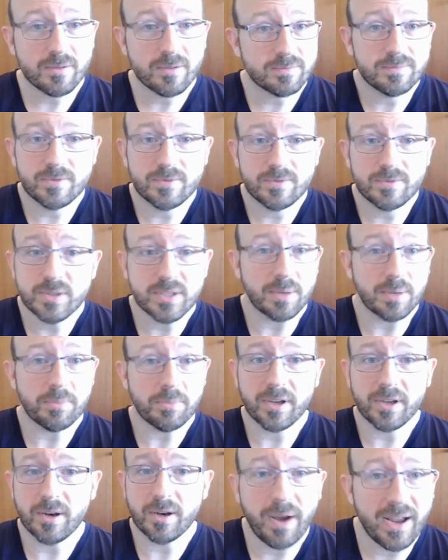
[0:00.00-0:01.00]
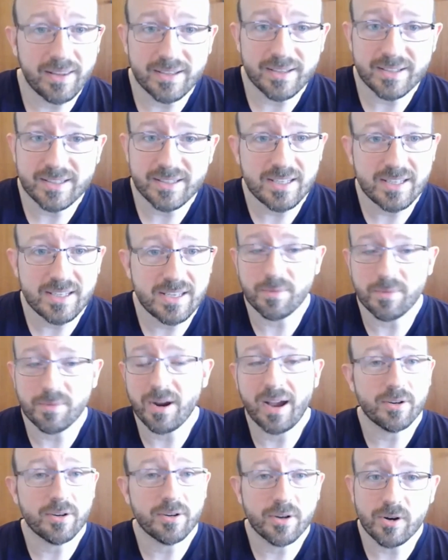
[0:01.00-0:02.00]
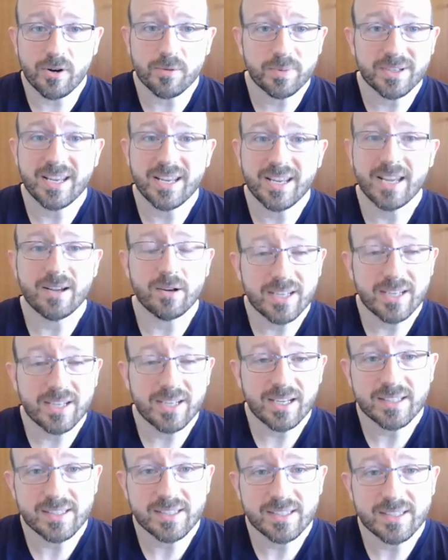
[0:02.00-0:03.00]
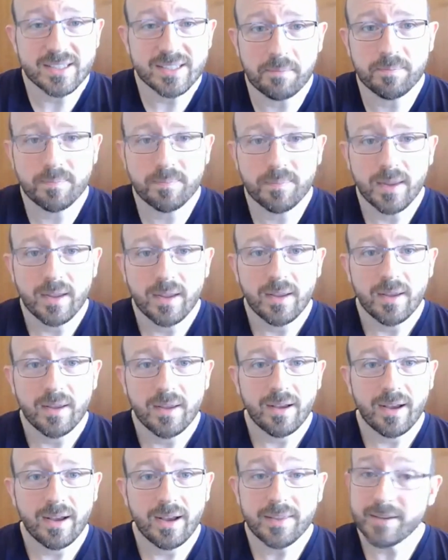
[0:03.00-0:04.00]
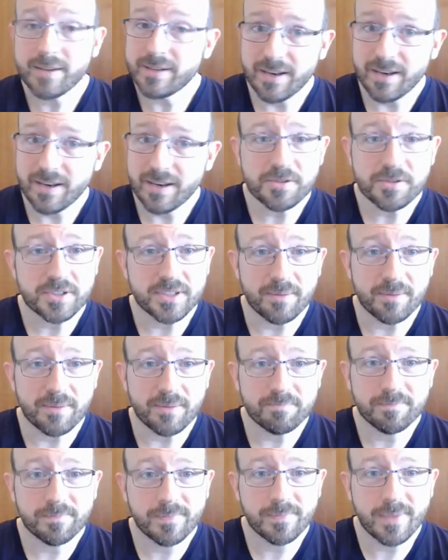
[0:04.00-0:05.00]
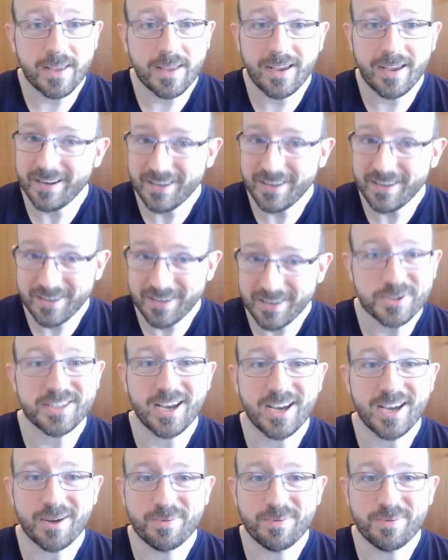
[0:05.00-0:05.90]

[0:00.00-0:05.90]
do something on a pilot team, or I don't know, but take a step and then take another step and another step.